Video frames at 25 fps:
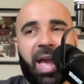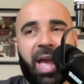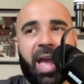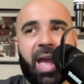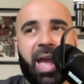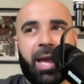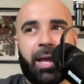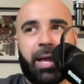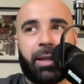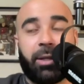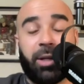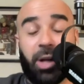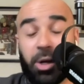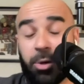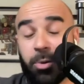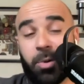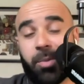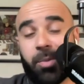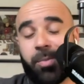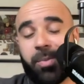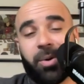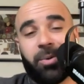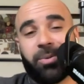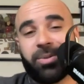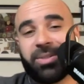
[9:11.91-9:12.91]
And, you know,
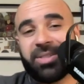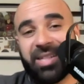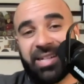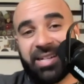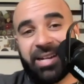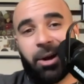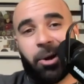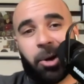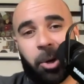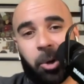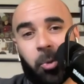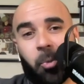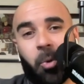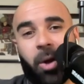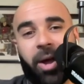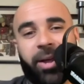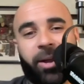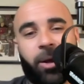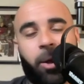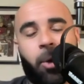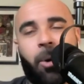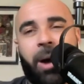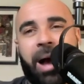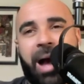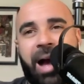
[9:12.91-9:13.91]
you don't see Derrick
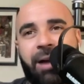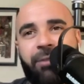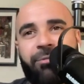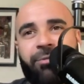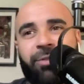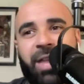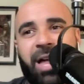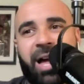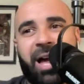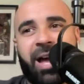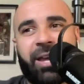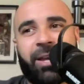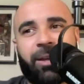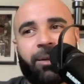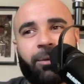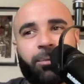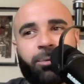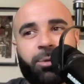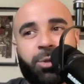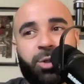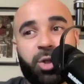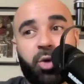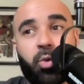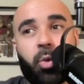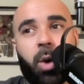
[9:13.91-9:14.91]
White go high
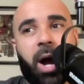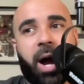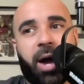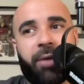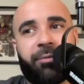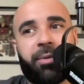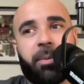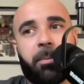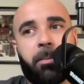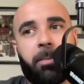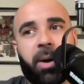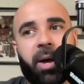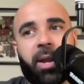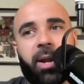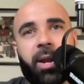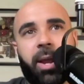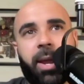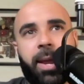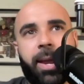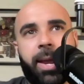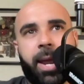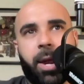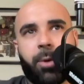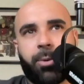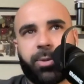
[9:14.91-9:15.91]
flying too often, but
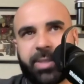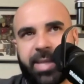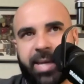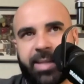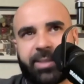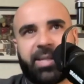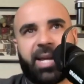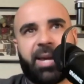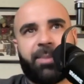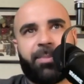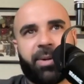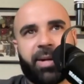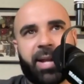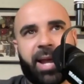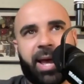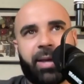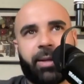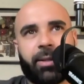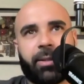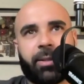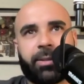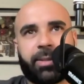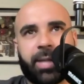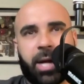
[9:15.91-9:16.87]
it was that type of night.